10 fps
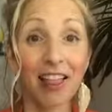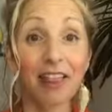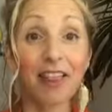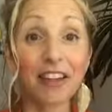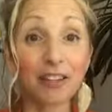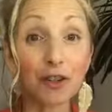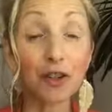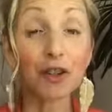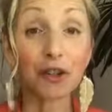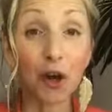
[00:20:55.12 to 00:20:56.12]
This is
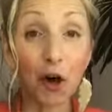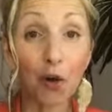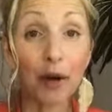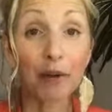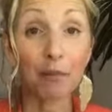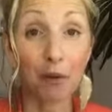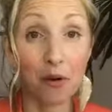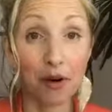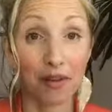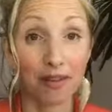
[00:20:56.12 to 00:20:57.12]
so
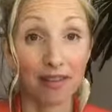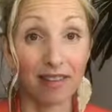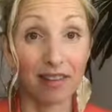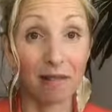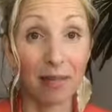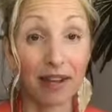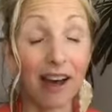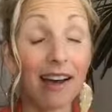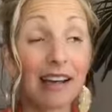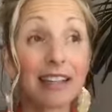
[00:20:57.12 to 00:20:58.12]
important
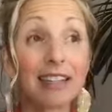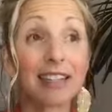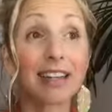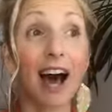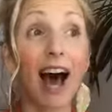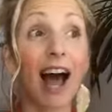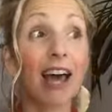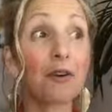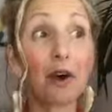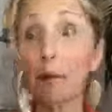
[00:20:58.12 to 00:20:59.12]
because
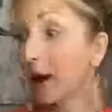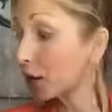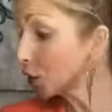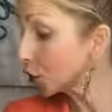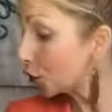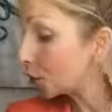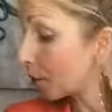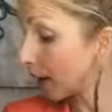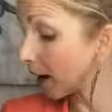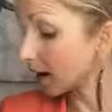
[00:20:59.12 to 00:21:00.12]
I don't know about you,
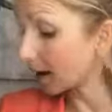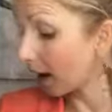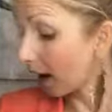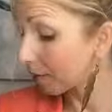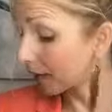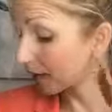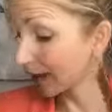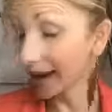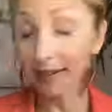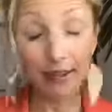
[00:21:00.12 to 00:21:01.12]
but I mean,
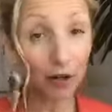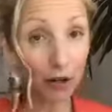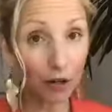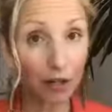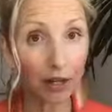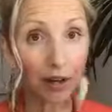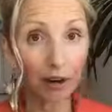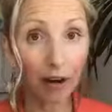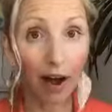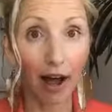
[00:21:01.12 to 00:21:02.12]
like I said
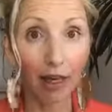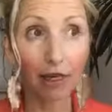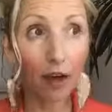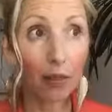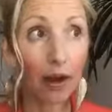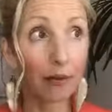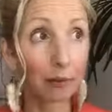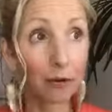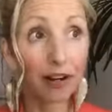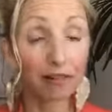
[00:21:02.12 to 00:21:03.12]
earlier, I thought that I was
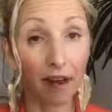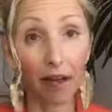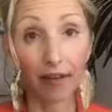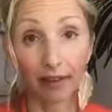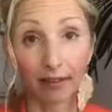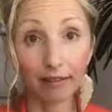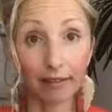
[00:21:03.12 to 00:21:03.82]
pretty valiant,